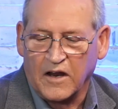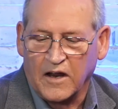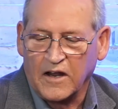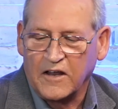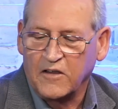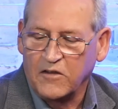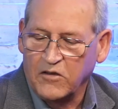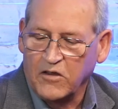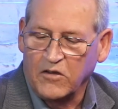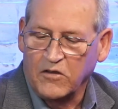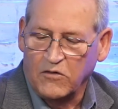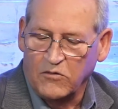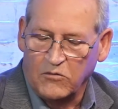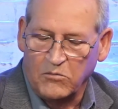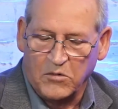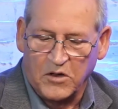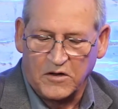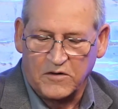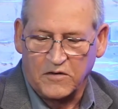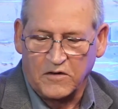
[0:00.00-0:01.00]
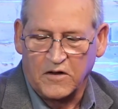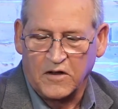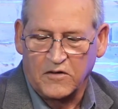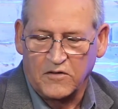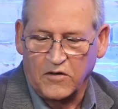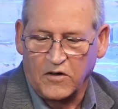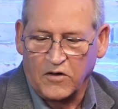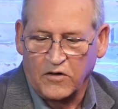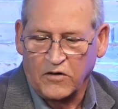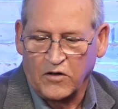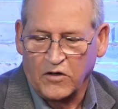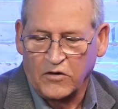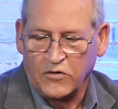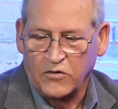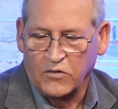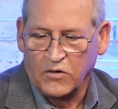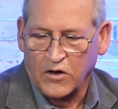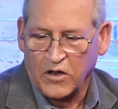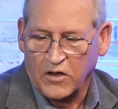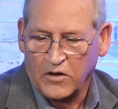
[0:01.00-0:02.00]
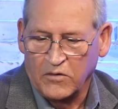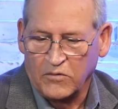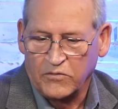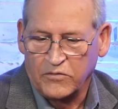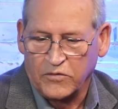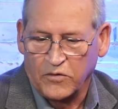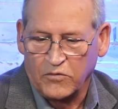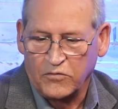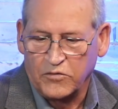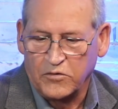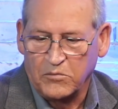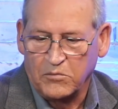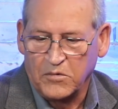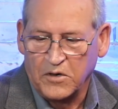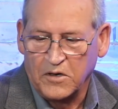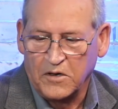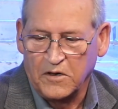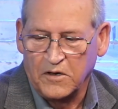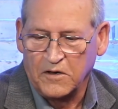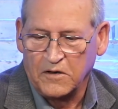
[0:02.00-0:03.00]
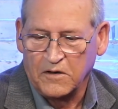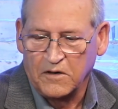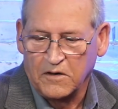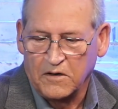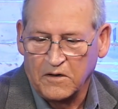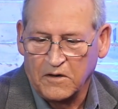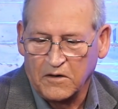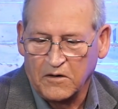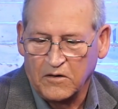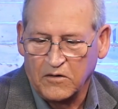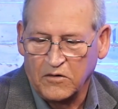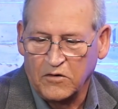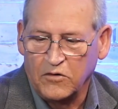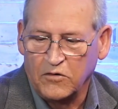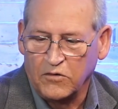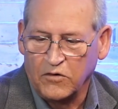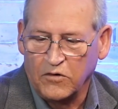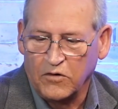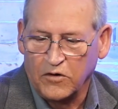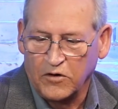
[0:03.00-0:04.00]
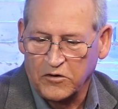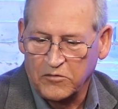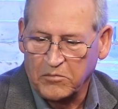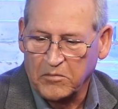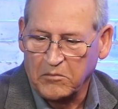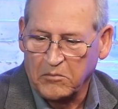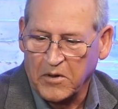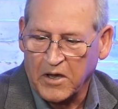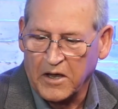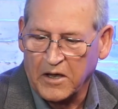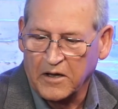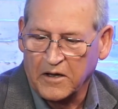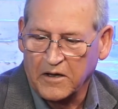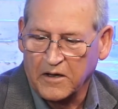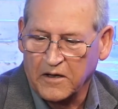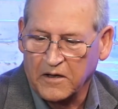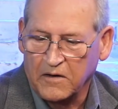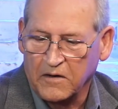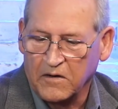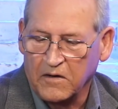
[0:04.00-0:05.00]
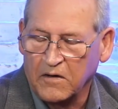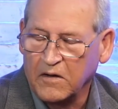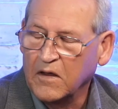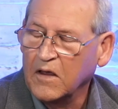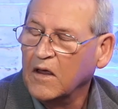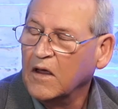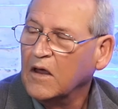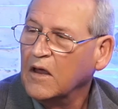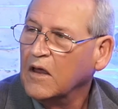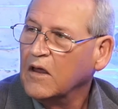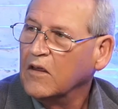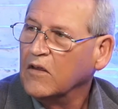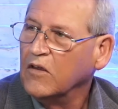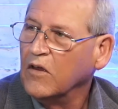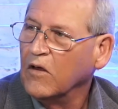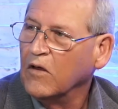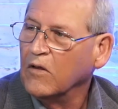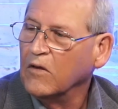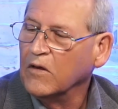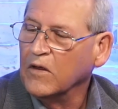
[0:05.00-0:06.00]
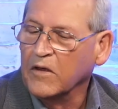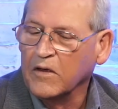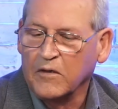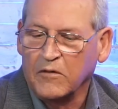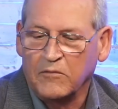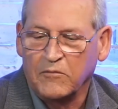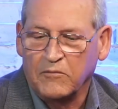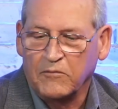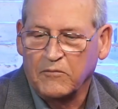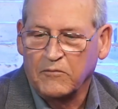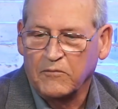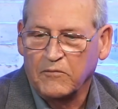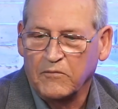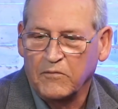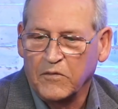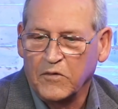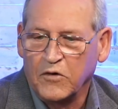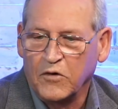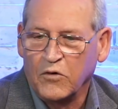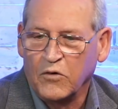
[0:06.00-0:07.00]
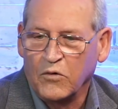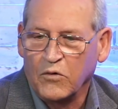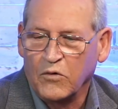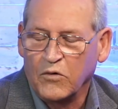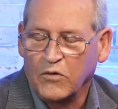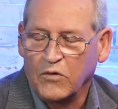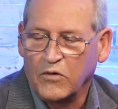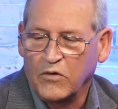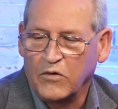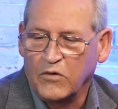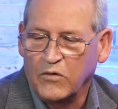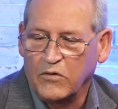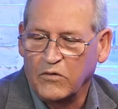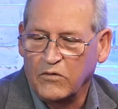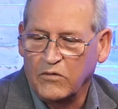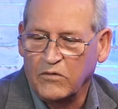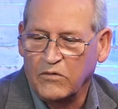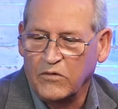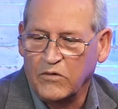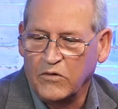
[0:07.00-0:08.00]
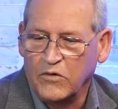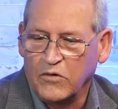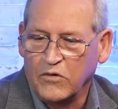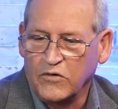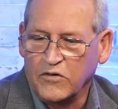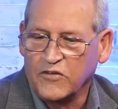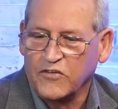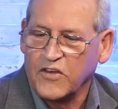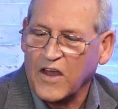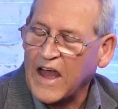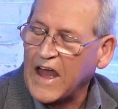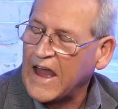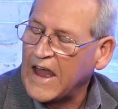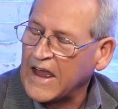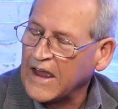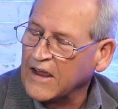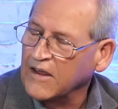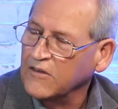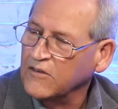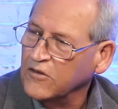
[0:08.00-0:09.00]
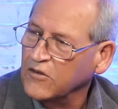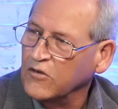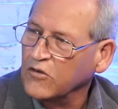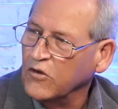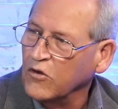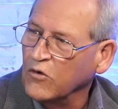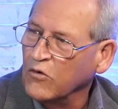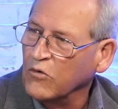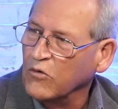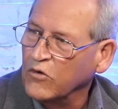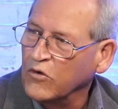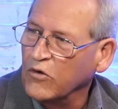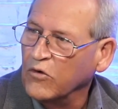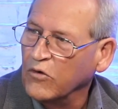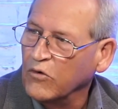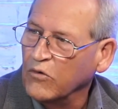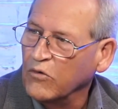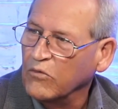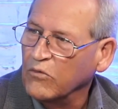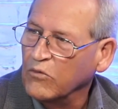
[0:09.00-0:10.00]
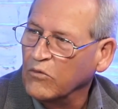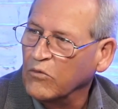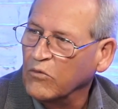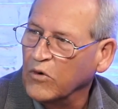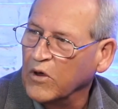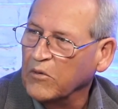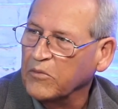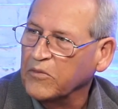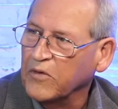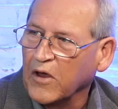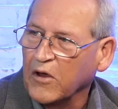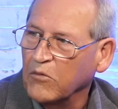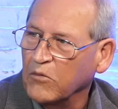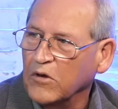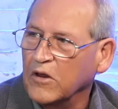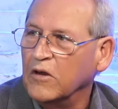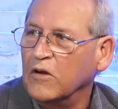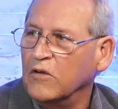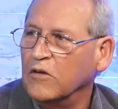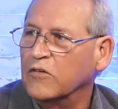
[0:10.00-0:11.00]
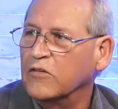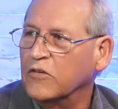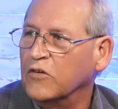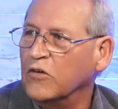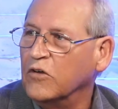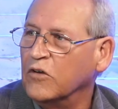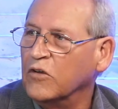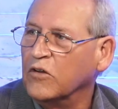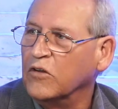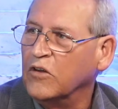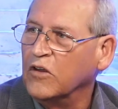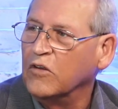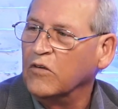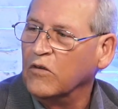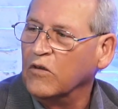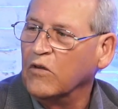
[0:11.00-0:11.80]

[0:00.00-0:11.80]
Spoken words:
like you mentioned that y'all do a lot on social media, you and your husband Mike, and y'all your designs and your website really looks good.